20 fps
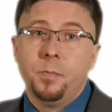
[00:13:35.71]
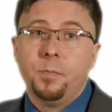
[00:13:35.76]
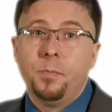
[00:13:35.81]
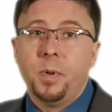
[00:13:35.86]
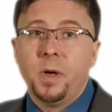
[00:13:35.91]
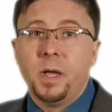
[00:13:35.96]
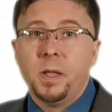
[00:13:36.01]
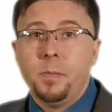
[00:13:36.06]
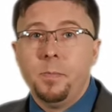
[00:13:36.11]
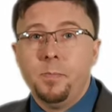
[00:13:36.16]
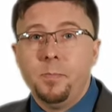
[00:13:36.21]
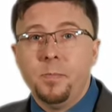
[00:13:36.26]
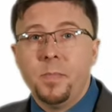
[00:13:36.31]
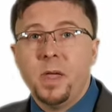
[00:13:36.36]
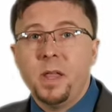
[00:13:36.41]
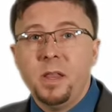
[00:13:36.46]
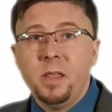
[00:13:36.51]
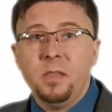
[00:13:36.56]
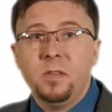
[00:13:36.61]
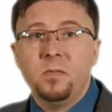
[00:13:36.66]
But
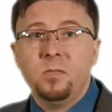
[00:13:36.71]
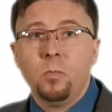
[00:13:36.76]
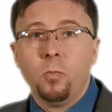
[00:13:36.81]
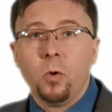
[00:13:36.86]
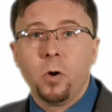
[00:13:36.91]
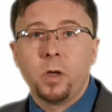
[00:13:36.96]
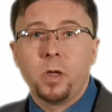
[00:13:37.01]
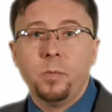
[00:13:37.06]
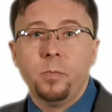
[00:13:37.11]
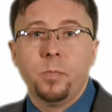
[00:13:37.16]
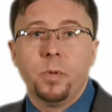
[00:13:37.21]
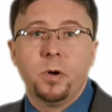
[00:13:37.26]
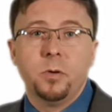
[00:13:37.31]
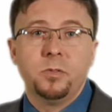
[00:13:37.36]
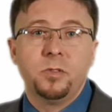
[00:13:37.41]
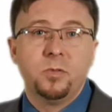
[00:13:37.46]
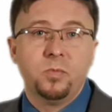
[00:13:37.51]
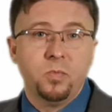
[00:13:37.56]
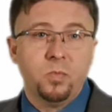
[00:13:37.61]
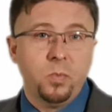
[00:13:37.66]
many working
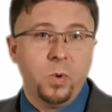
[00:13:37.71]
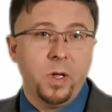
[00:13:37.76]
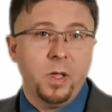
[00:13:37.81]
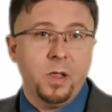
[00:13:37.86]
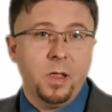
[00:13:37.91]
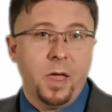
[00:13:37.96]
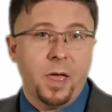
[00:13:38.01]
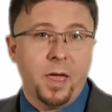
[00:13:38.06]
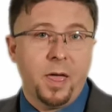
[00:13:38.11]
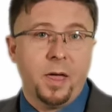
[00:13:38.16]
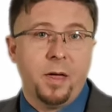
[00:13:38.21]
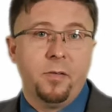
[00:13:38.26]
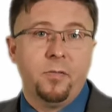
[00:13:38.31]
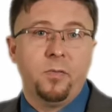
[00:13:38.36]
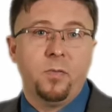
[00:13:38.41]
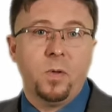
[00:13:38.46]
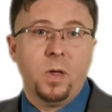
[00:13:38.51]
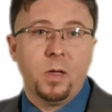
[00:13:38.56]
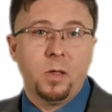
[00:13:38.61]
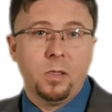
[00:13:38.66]
boats will
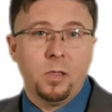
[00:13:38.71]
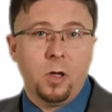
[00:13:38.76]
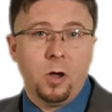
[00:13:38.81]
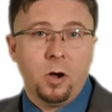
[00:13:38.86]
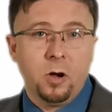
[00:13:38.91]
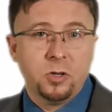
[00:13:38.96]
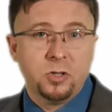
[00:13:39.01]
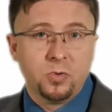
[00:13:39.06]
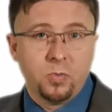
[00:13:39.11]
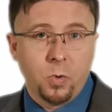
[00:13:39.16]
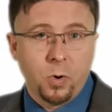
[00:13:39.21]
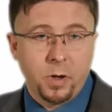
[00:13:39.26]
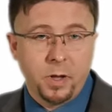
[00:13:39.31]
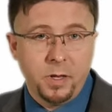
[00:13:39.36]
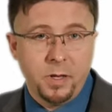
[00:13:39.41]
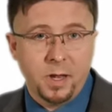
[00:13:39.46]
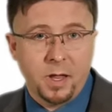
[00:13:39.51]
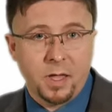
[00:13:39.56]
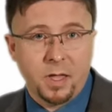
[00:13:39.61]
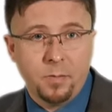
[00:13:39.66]
have a large
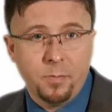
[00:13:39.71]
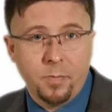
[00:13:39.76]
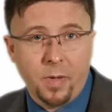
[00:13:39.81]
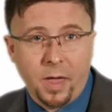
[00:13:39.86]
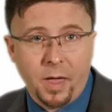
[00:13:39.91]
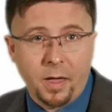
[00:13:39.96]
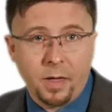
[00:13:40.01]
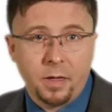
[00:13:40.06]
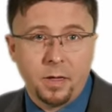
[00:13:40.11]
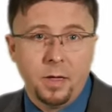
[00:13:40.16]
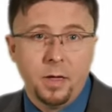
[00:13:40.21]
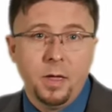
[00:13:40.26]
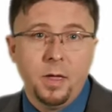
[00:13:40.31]
working deck in back,